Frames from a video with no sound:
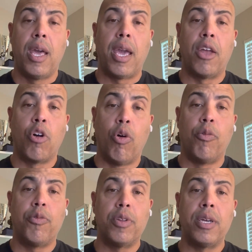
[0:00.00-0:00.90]
And
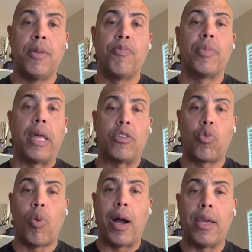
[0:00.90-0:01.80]
hopefully that's
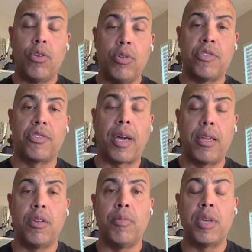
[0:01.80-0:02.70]
why you
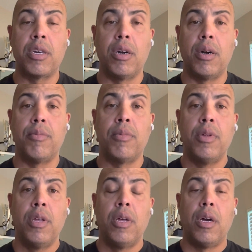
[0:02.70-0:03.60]
decided to become
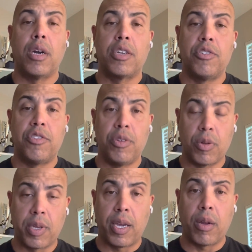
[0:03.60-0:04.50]
a
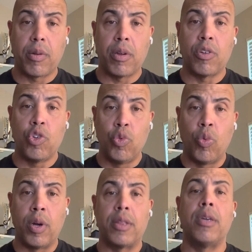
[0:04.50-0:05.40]
concealed carrier. You
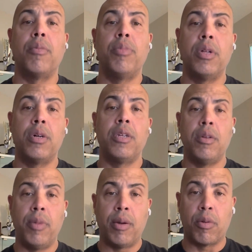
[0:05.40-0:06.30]
want the ability to
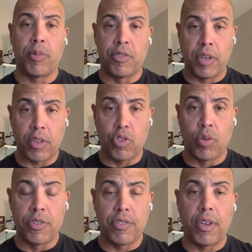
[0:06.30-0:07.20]
be able to protect
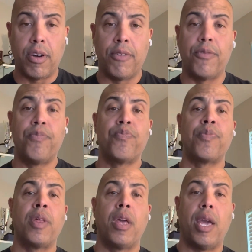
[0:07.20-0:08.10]
yourself
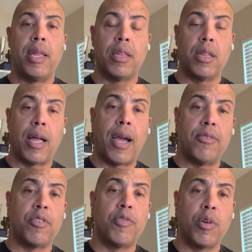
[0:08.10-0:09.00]
and the
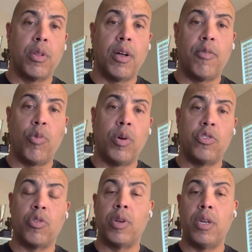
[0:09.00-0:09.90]
lives of your loved
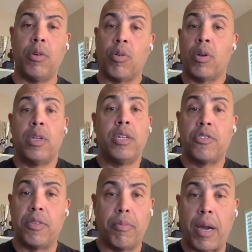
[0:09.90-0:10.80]
ones, or an
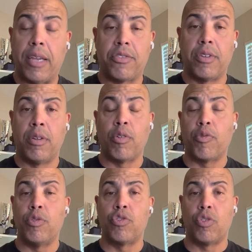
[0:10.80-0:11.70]
innocent bystander if
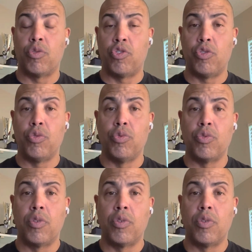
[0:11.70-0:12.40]
you so choose.